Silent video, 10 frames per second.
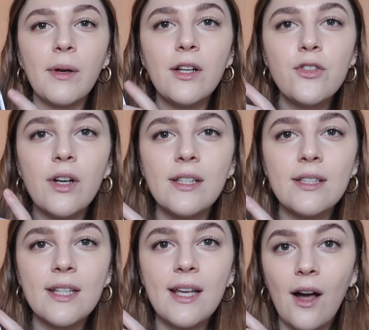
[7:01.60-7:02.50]
I'm going to try and
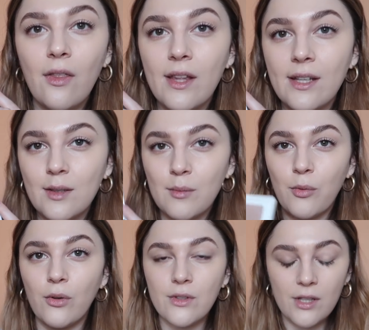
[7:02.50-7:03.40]
see how this
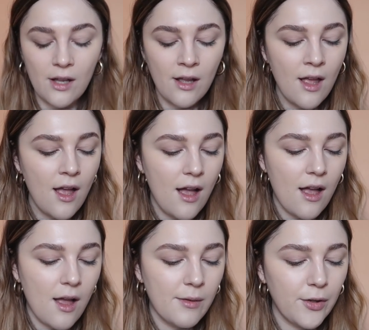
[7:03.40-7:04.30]
bronzer
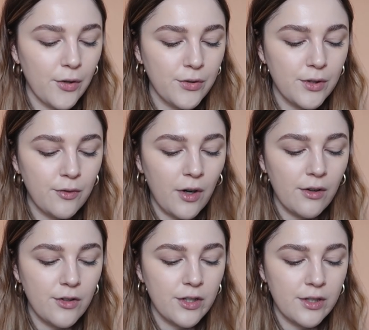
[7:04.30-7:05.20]
uh, goes as
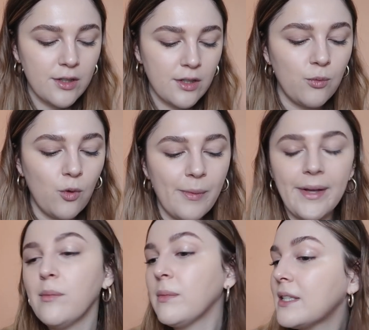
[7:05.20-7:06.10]
far as just
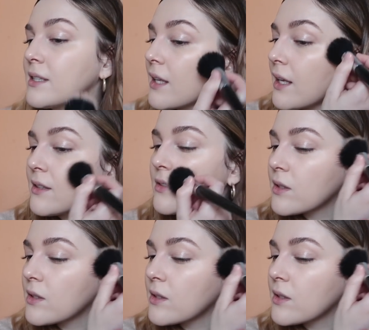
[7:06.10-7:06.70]
warming up my skin.